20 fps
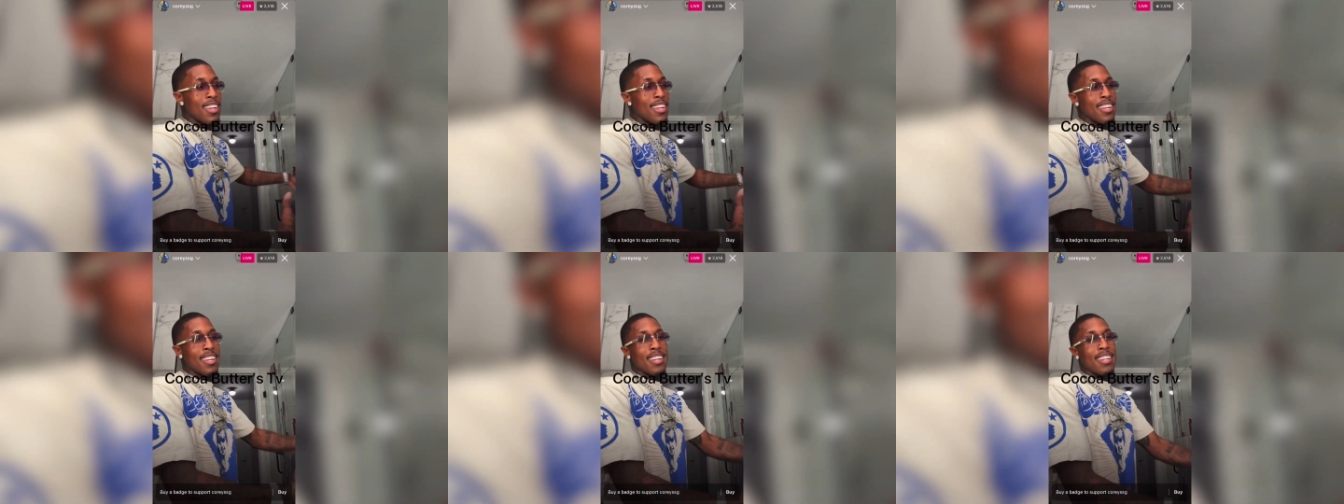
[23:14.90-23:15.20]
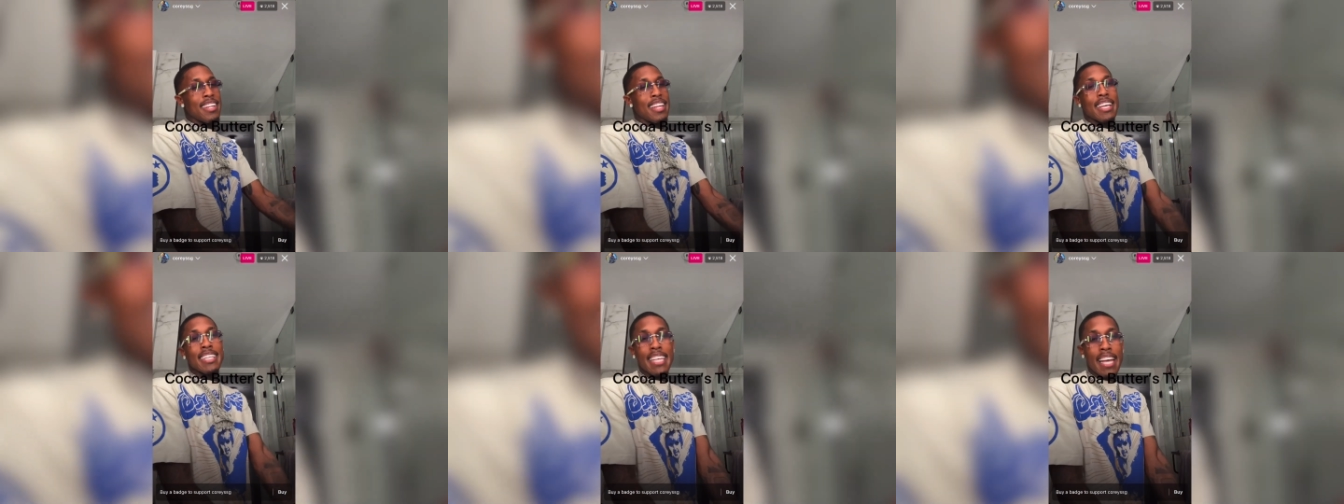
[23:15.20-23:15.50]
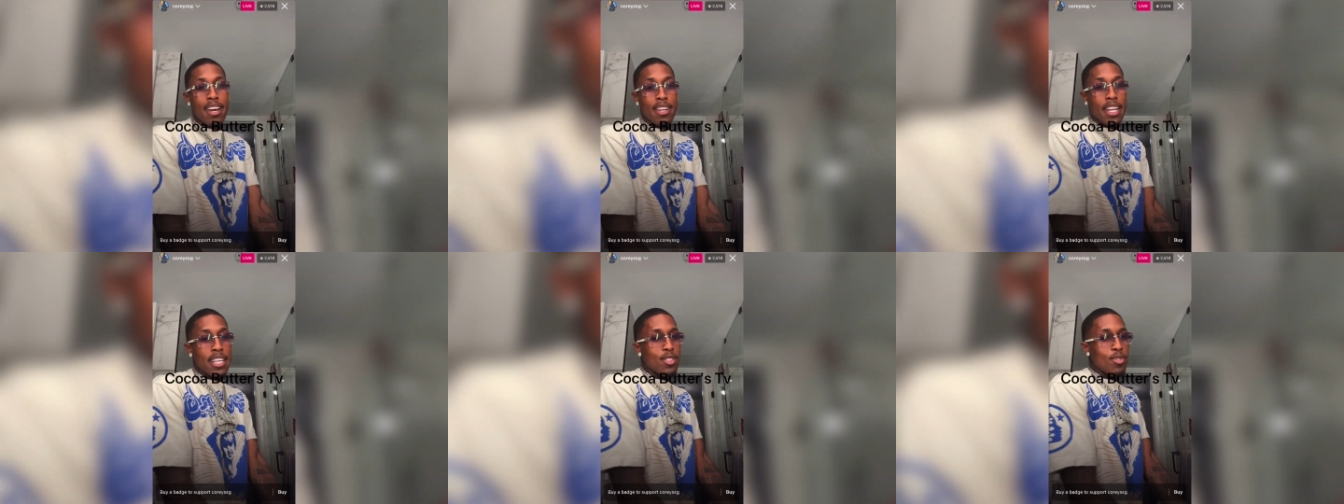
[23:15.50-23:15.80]
That's how.
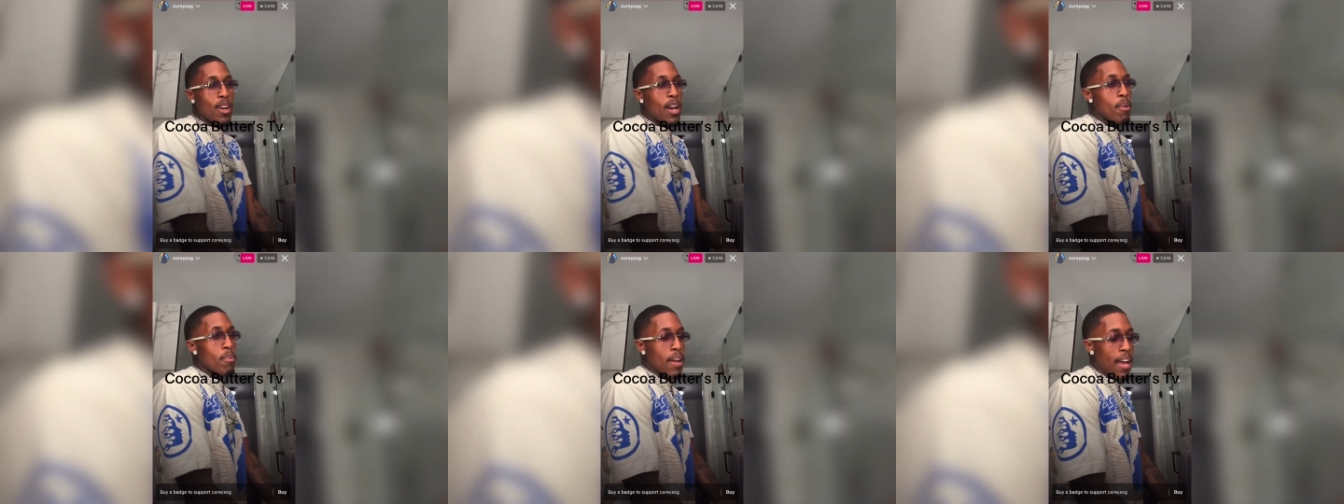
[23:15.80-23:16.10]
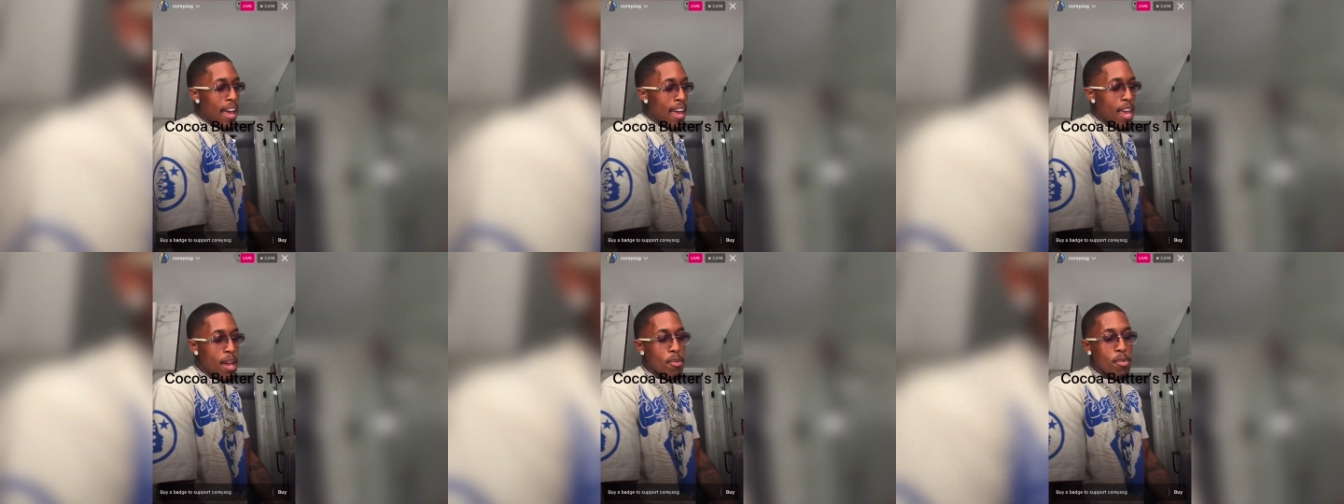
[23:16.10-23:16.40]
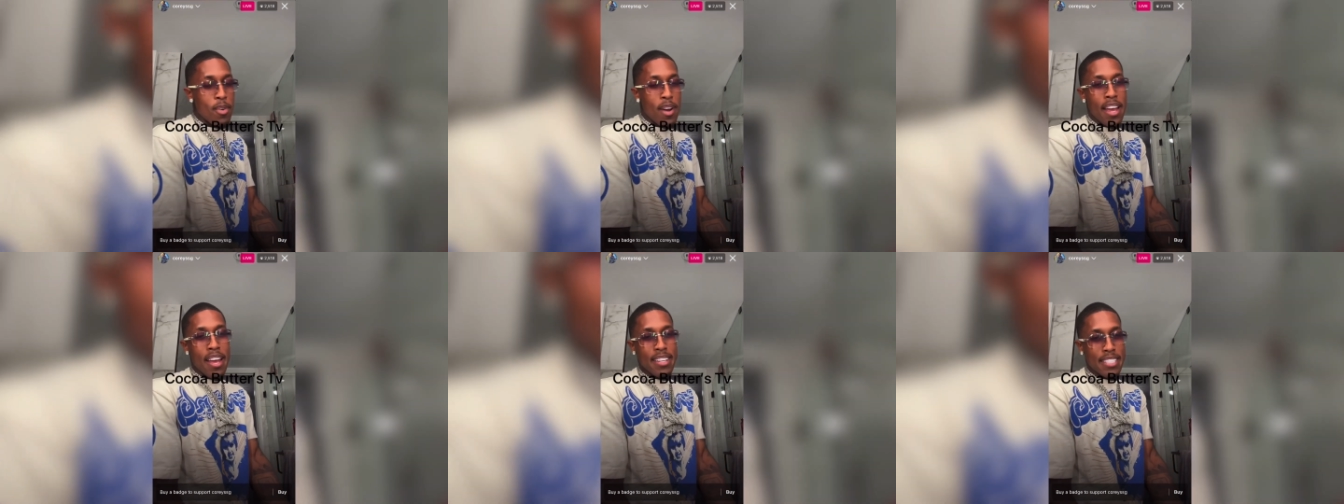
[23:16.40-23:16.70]
That's why I'm, I am who I
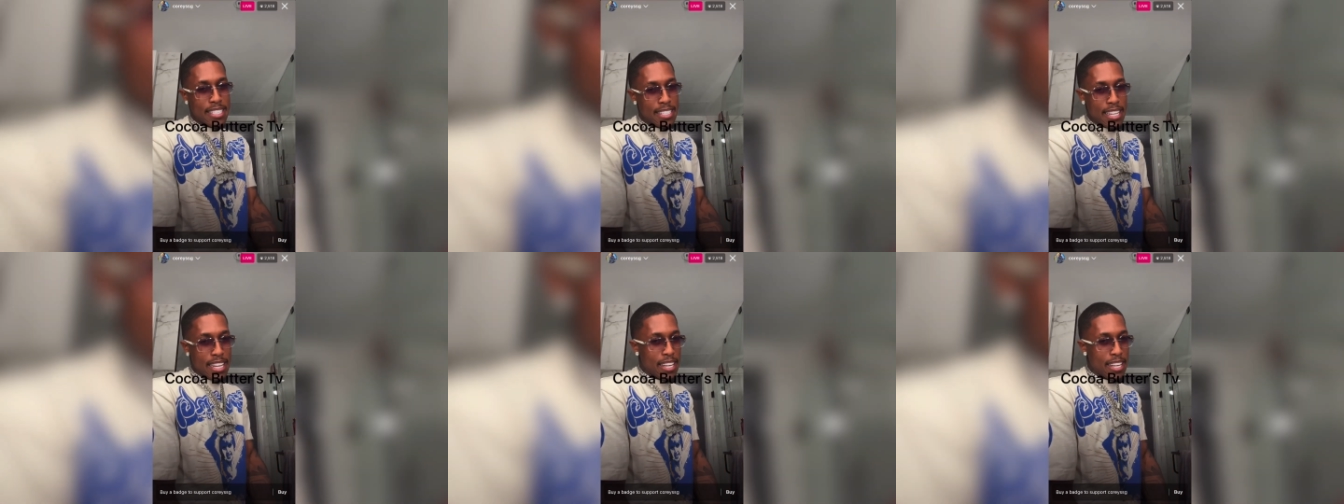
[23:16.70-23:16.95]
am today.